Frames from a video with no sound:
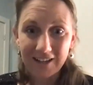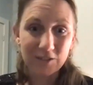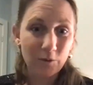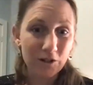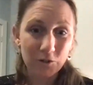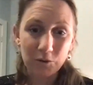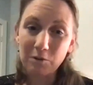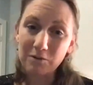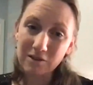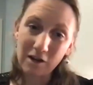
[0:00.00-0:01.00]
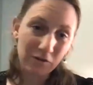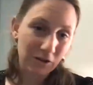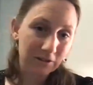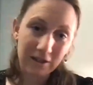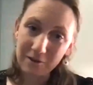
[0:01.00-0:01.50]
as well. So he was
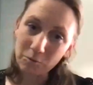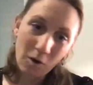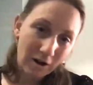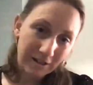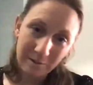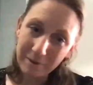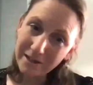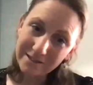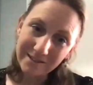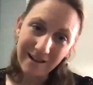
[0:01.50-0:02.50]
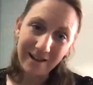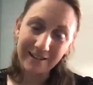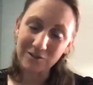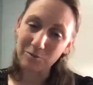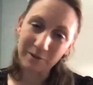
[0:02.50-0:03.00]
covering a lot of the walking bass
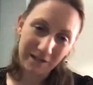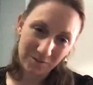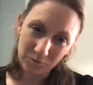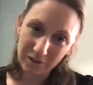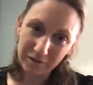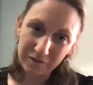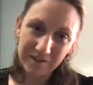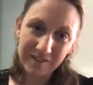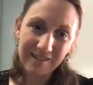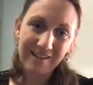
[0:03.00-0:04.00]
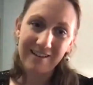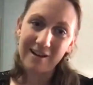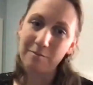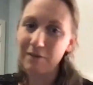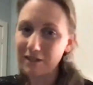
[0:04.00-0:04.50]
lines or bass riffs,
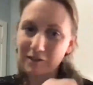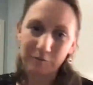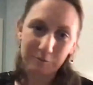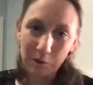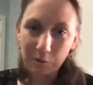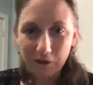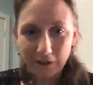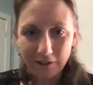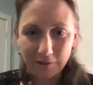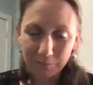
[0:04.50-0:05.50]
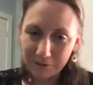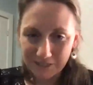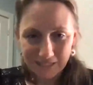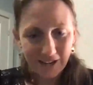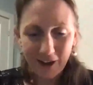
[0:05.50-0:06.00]
a mix of bowing and
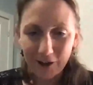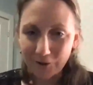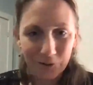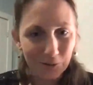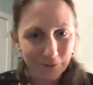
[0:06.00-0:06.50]
pizzicato.